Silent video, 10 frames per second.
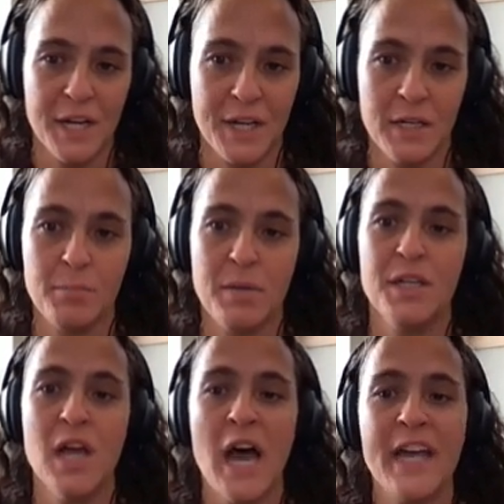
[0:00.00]
on it, but
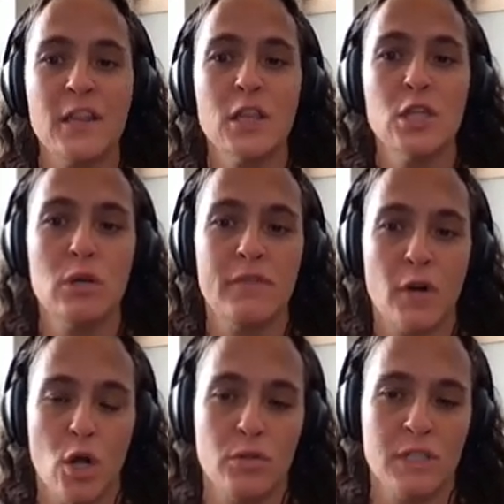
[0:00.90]
not in lieu of
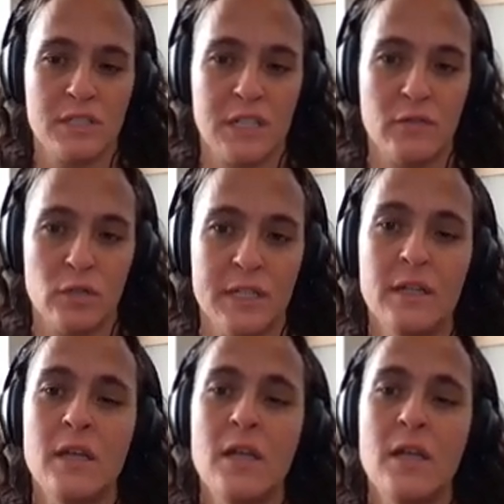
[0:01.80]
our own discovery.